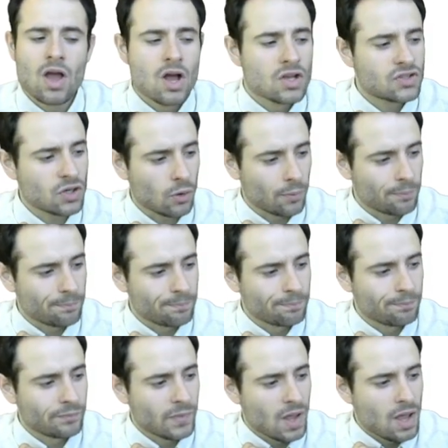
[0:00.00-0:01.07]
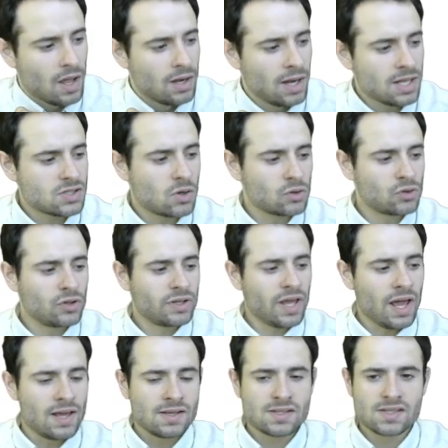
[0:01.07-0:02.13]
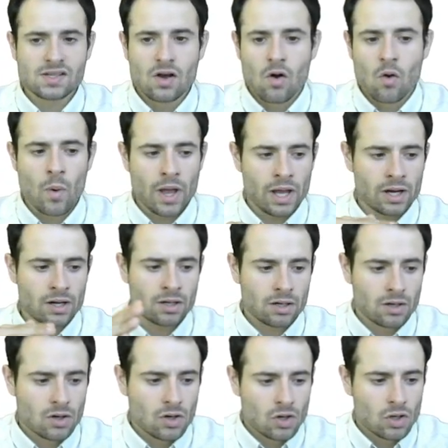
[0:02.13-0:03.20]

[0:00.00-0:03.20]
So, let's go to the case where